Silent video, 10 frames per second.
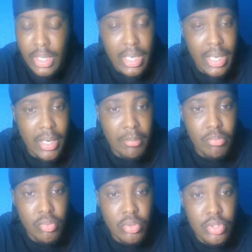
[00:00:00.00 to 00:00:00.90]

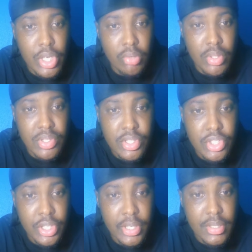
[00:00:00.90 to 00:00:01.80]
John
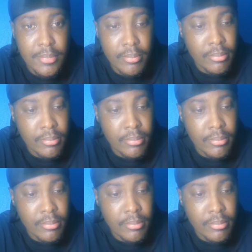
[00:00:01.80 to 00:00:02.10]
Russell's shirt.